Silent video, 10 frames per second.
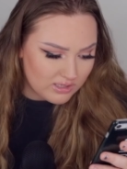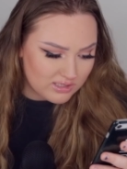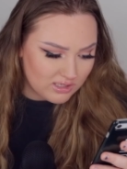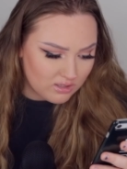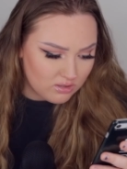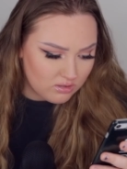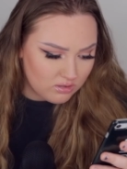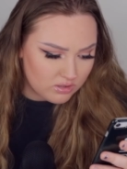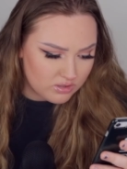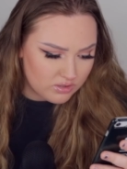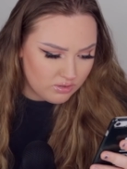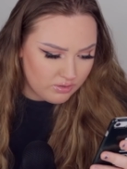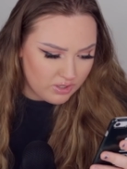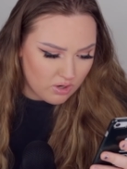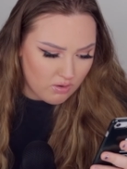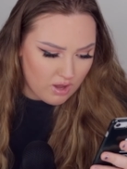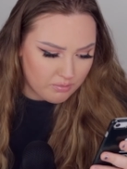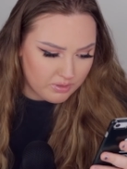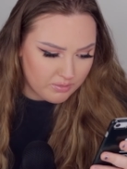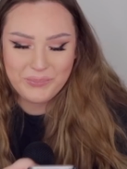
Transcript: A single studio album.